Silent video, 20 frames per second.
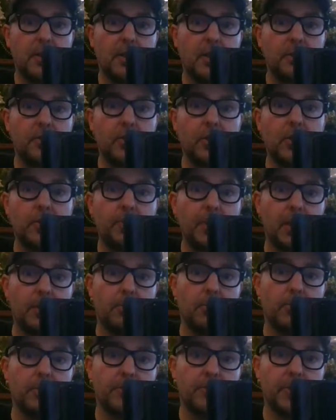a ton of
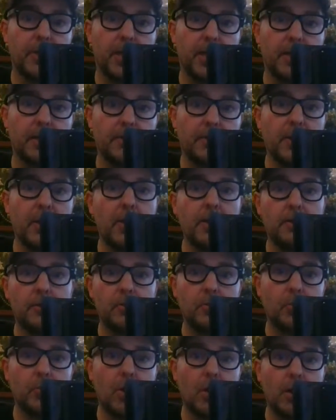people were saying it's going
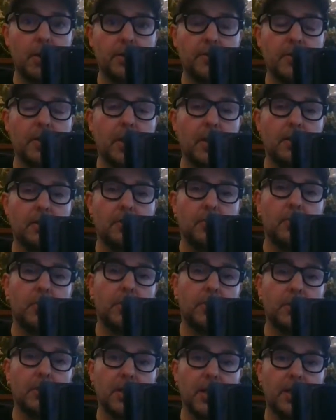to one, it's going to
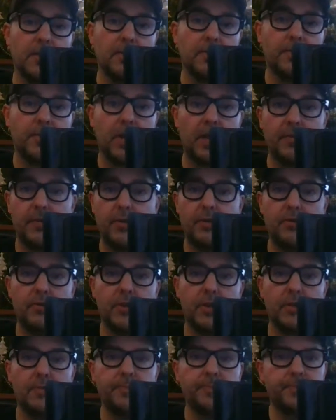one thousand five
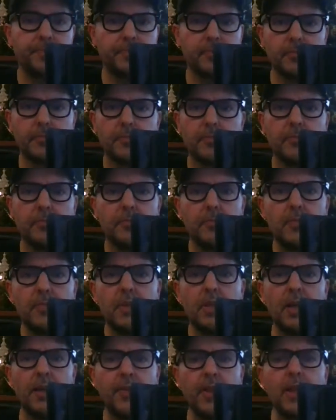hundred,
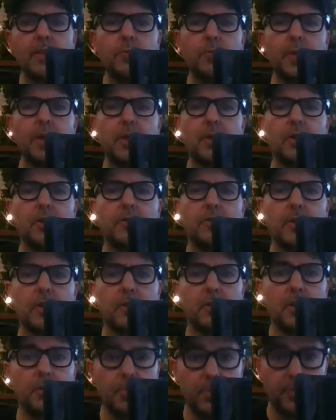and that's
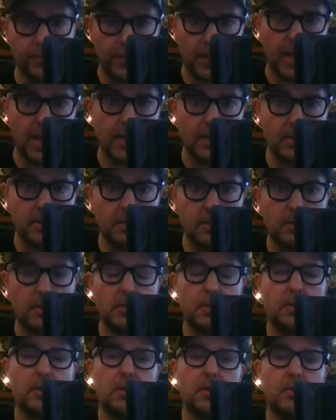because some of that
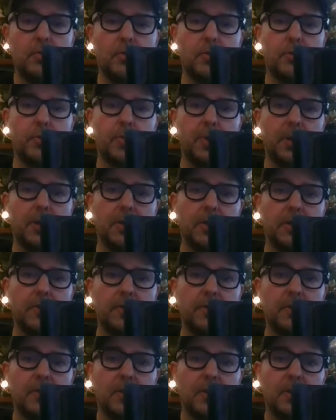was
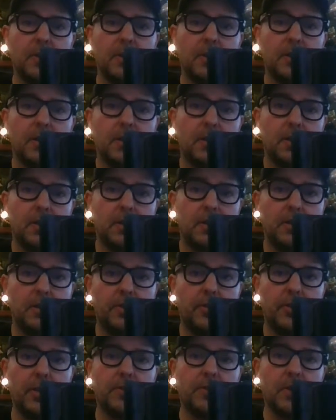because
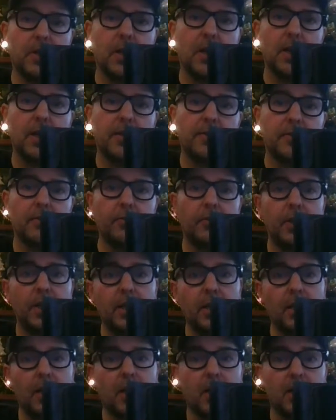these guys
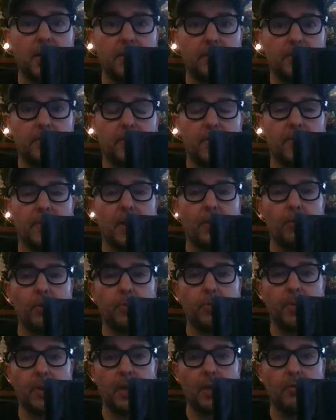realized that that
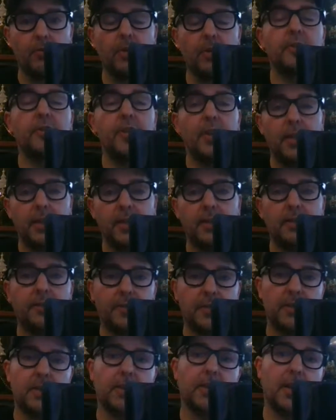would be
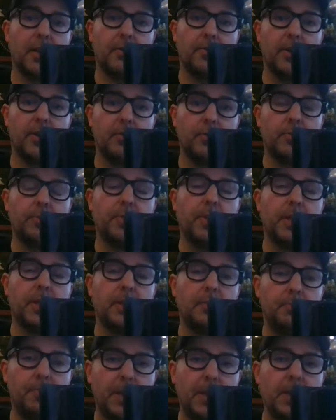ridiculously low. It would
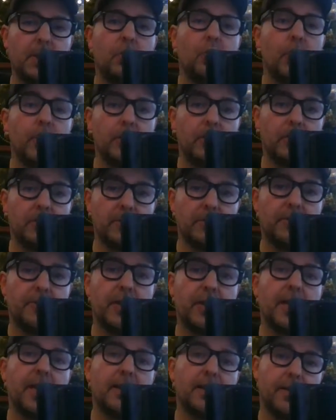be Bitcoin on
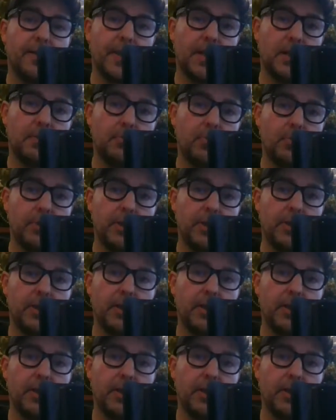sale at that point,